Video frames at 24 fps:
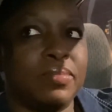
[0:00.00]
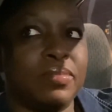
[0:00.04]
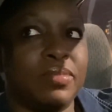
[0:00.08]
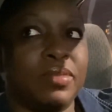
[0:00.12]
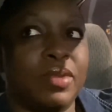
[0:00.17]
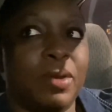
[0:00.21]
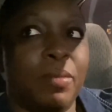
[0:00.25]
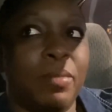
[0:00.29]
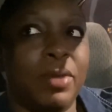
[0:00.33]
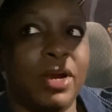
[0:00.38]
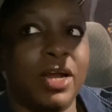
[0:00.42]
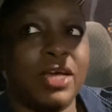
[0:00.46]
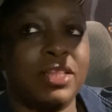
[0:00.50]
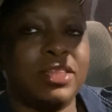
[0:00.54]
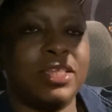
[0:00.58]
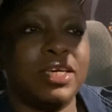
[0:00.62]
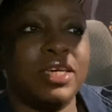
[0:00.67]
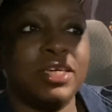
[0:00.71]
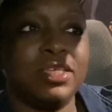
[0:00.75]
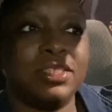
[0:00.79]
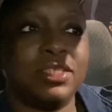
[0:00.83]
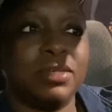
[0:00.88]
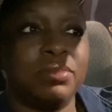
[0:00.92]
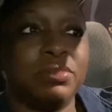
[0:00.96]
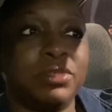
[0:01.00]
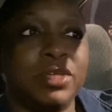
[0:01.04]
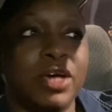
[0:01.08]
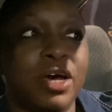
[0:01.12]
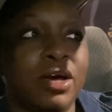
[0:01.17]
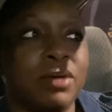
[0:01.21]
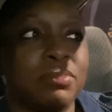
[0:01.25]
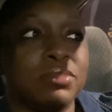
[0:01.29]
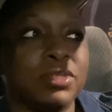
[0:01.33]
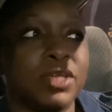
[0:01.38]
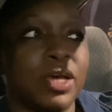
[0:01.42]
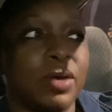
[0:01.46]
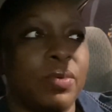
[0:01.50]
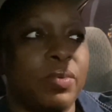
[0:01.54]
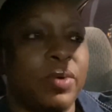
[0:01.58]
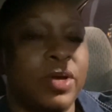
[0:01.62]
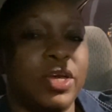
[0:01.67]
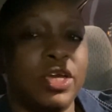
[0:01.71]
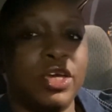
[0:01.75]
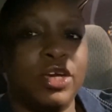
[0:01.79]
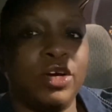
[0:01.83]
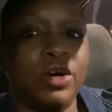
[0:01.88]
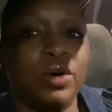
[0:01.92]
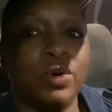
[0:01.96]
But I think sometimes, like, when
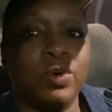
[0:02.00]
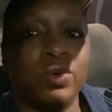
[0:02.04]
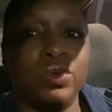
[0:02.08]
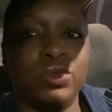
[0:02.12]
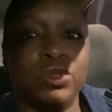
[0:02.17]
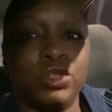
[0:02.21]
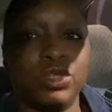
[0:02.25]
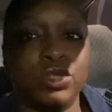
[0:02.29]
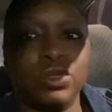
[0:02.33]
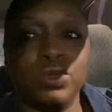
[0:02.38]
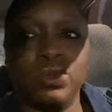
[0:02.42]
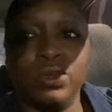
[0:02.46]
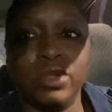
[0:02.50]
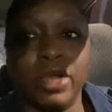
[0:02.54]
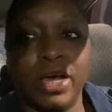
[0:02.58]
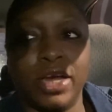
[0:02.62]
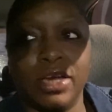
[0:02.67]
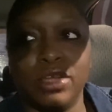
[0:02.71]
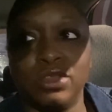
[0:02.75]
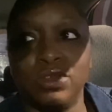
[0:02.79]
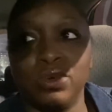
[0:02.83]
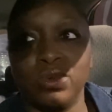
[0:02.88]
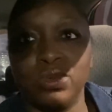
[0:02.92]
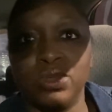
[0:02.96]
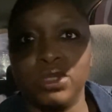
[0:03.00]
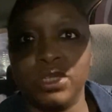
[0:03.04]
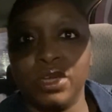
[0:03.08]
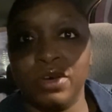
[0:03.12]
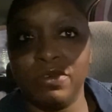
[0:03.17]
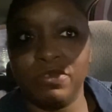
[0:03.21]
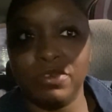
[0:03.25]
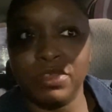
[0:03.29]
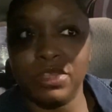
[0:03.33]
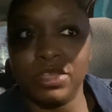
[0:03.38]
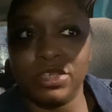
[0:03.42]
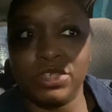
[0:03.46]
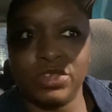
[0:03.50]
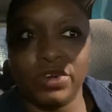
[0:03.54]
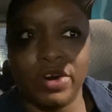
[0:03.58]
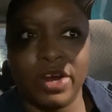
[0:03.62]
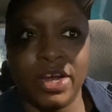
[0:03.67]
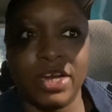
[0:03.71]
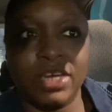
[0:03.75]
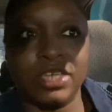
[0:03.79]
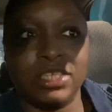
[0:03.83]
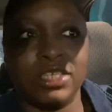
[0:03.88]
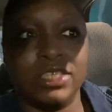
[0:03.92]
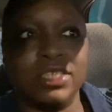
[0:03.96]
he goes to like throw stuff in the
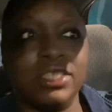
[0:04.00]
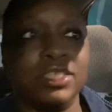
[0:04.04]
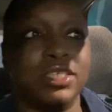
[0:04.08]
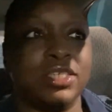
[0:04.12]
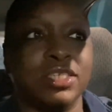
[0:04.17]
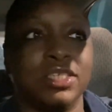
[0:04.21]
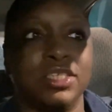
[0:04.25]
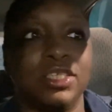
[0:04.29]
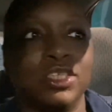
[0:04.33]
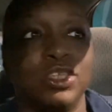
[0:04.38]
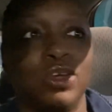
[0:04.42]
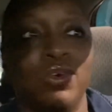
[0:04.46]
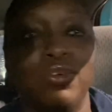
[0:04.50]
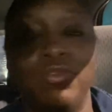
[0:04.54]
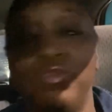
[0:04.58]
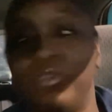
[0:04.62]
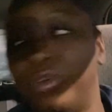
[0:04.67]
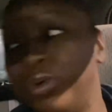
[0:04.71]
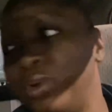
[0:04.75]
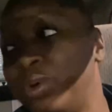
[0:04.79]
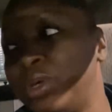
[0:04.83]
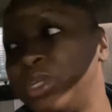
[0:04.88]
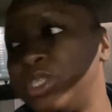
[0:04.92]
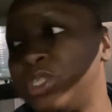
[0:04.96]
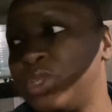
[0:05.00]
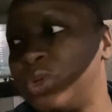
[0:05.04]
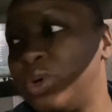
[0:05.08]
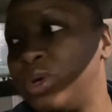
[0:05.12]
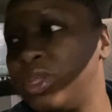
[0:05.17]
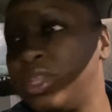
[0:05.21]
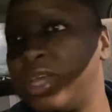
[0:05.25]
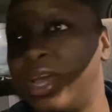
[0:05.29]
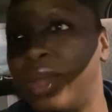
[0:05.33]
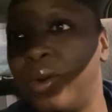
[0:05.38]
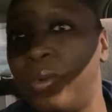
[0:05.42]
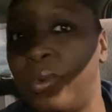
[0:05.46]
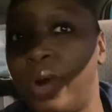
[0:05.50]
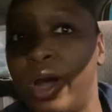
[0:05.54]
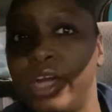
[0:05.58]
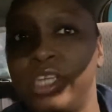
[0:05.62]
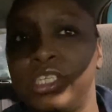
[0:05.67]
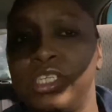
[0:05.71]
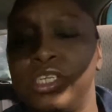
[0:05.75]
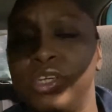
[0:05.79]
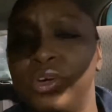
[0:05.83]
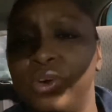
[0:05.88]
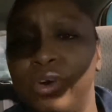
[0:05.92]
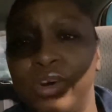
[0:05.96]
trash, he's just so focused on like
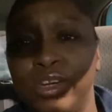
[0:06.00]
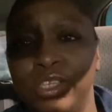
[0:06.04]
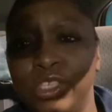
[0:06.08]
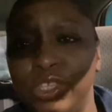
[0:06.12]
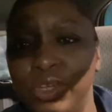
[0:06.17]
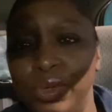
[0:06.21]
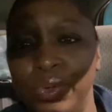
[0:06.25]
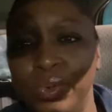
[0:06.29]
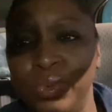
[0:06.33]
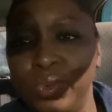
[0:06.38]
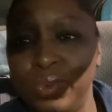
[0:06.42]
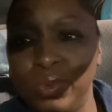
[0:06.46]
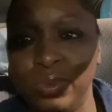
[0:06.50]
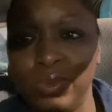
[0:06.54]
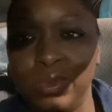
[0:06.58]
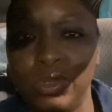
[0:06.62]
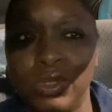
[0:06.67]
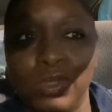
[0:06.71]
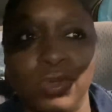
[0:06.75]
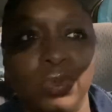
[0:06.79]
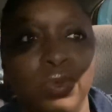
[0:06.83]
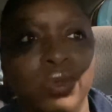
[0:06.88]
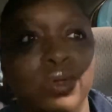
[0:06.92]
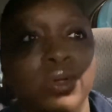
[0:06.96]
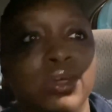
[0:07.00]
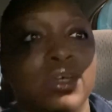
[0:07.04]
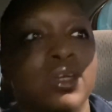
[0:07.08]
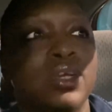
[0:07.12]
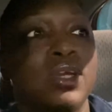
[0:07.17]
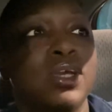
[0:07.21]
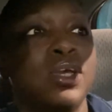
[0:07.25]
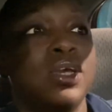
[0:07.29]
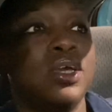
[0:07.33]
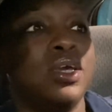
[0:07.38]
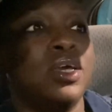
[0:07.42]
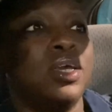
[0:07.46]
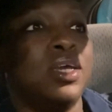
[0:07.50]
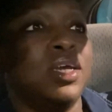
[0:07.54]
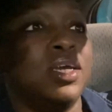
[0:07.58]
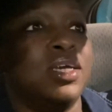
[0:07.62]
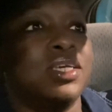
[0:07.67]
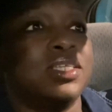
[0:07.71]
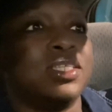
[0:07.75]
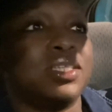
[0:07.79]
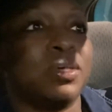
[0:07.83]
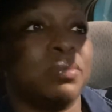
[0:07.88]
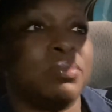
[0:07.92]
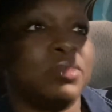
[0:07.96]
watching cartoons or
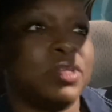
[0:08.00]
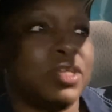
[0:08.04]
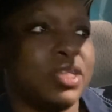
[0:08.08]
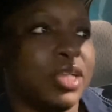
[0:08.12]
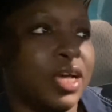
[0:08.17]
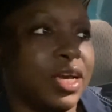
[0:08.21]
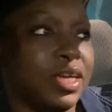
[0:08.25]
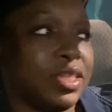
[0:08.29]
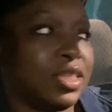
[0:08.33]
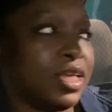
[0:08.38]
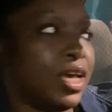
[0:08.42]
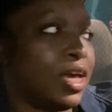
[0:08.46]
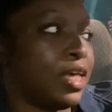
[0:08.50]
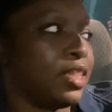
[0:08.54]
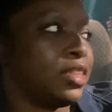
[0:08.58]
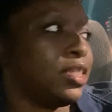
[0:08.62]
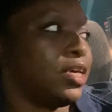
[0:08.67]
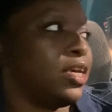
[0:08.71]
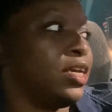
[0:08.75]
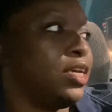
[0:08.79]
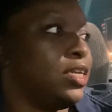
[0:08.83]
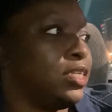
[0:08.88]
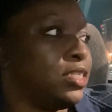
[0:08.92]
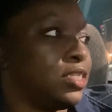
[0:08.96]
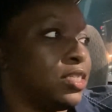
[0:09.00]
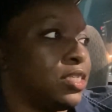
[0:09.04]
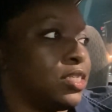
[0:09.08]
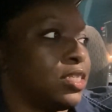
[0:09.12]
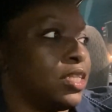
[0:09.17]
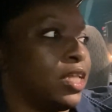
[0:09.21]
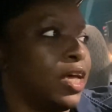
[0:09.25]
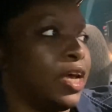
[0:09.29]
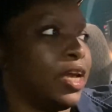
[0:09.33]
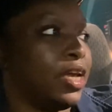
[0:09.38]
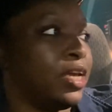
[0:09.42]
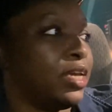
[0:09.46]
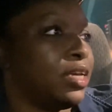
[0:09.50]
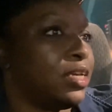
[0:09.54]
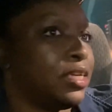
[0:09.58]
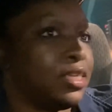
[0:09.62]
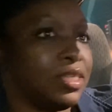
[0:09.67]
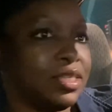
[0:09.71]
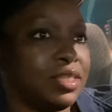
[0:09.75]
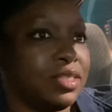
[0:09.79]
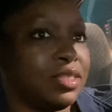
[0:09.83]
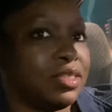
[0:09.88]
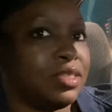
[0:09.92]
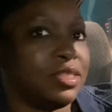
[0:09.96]
something like that, that he just like
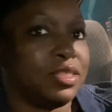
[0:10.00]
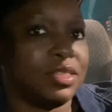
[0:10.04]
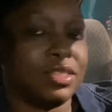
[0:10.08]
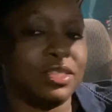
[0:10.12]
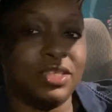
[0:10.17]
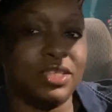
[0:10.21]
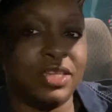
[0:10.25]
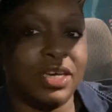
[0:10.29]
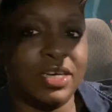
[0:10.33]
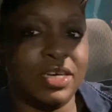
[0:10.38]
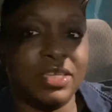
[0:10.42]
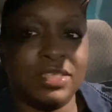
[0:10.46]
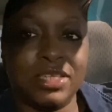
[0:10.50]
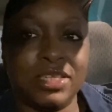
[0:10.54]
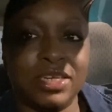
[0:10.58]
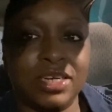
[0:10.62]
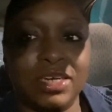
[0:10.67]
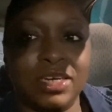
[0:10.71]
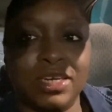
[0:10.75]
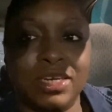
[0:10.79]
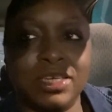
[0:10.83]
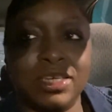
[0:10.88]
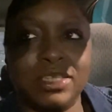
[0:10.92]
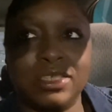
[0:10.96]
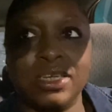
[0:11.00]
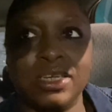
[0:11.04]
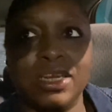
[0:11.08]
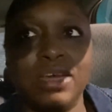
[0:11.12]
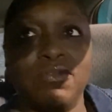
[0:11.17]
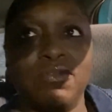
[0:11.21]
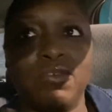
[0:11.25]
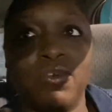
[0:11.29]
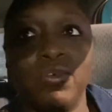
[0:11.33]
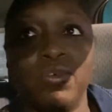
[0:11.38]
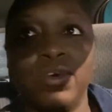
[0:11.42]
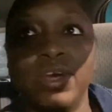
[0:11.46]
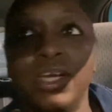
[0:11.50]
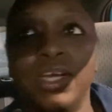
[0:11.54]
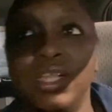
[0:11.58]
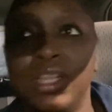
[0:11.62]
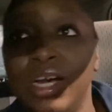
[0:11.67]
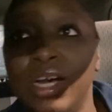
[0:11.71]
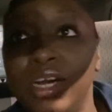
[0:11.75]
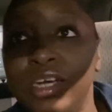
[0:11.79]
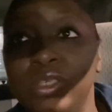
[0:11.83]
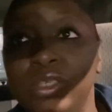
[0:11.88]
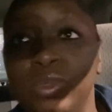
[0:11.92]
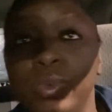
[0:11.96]
does it and doesn't even
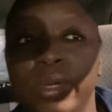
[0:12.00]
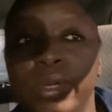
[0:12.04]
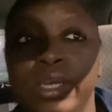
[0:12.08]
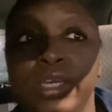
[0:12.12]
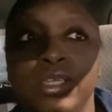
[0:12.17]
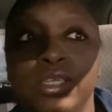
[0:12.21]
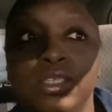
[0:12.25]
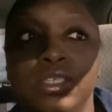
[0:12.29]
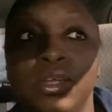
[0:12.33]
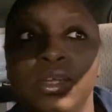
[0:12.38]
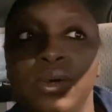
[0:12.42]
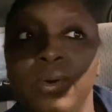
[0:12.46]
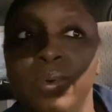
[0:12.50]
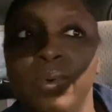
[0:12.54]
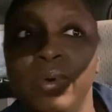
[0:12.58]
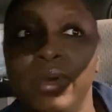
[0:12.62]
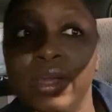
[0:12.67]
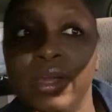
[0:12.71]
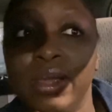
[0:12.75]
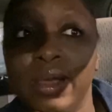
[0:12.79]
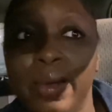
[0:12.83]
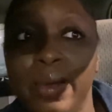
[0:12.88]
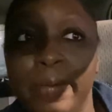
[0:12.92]
realize what he's doing.